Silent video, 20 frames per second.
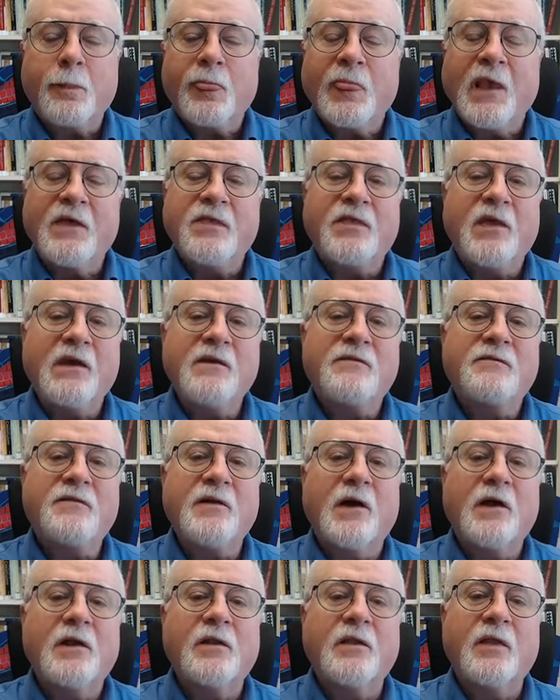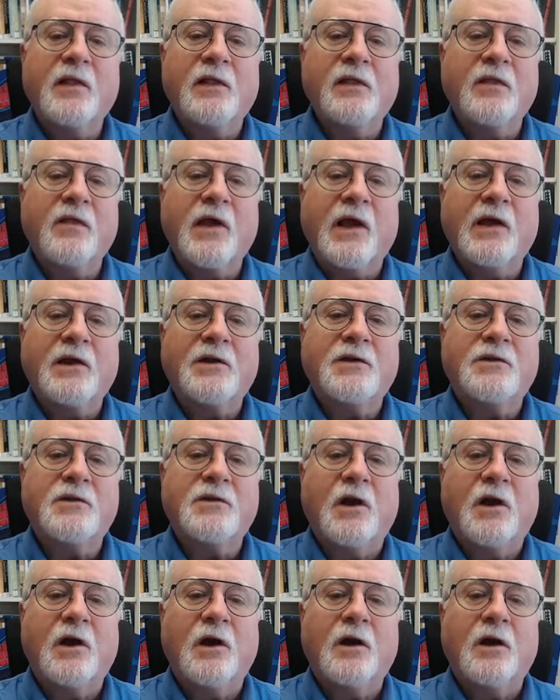they felt that
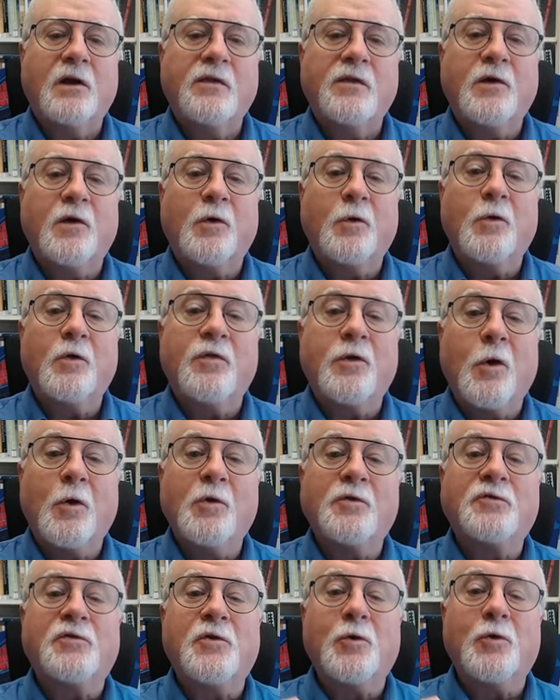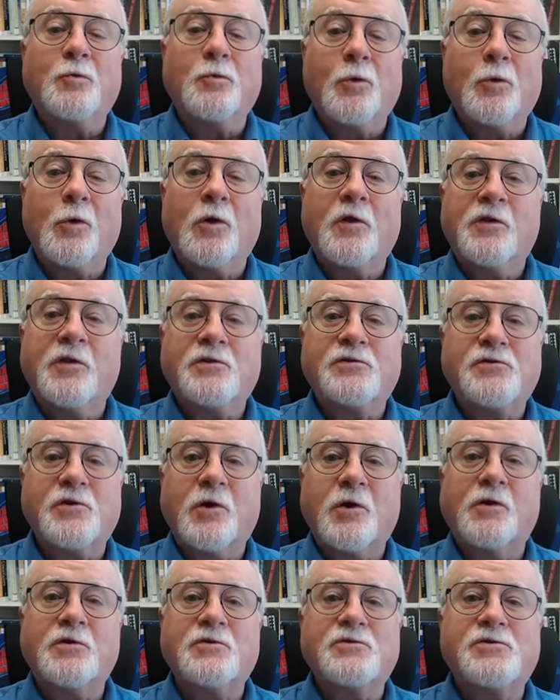those who rule the
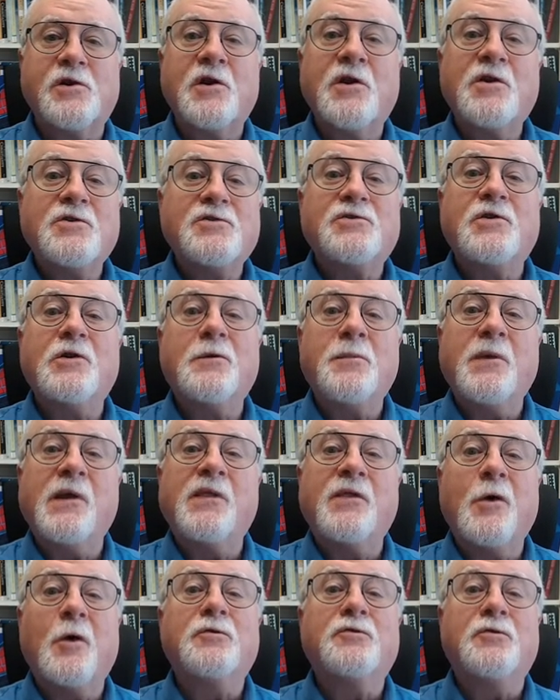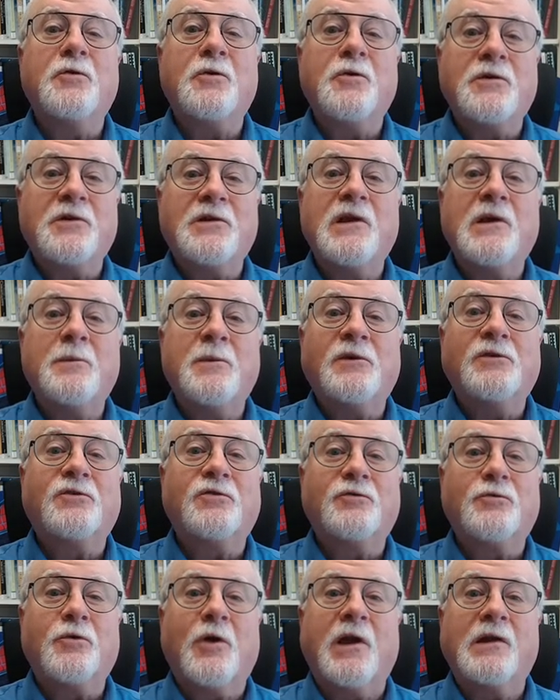church should be those who
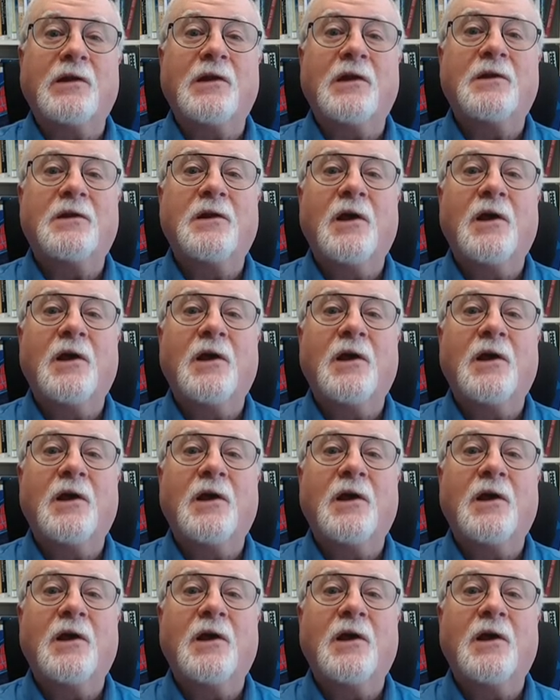demonstrated